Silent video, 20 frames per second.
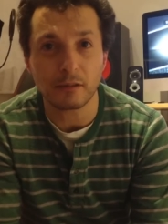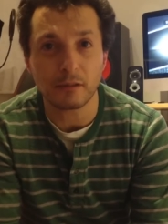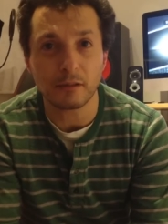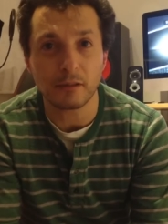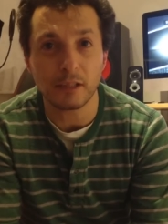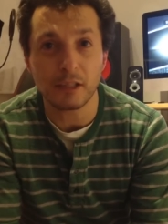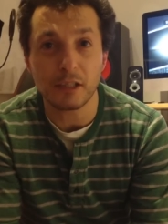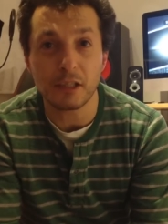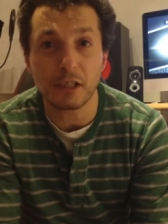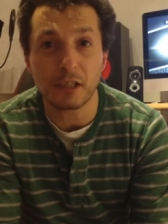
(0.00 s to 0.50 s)

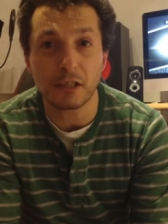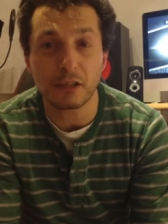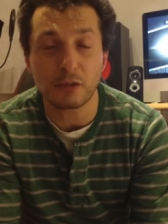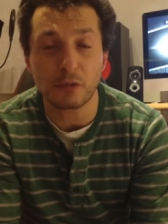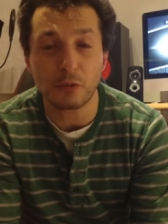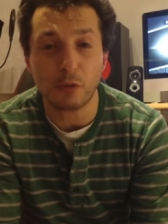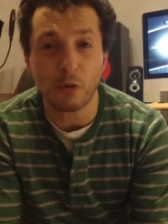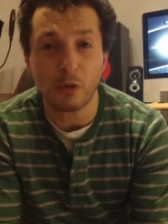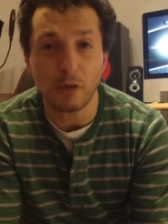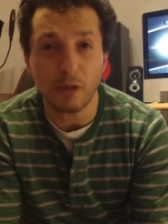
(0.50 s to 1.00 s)

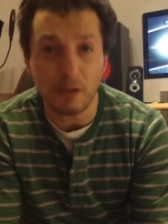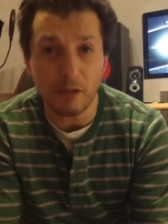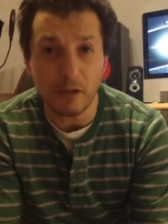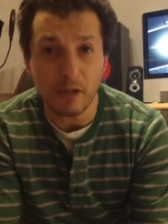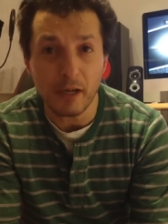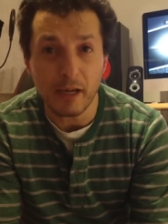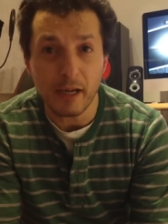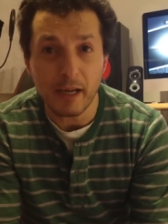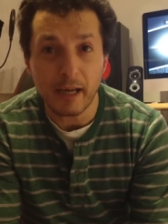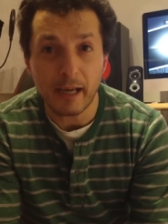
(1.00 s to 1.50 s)
Easycontroller?
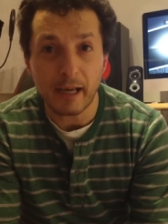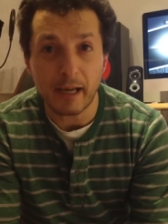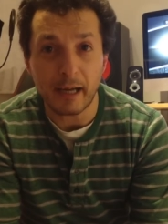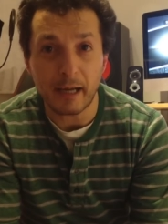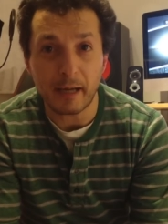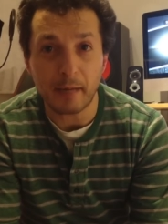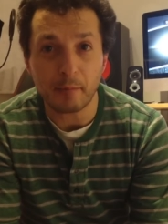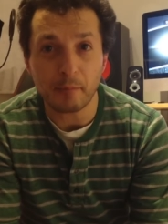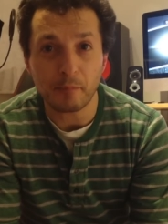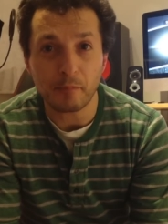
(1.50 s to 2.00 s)

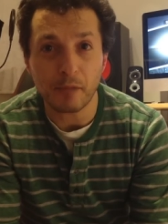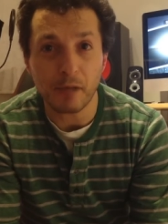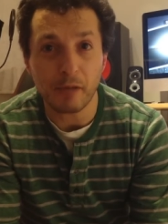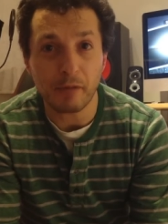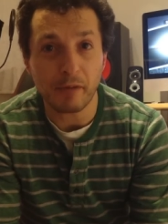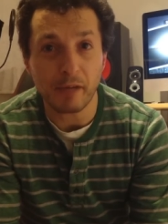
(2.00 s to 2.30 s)
If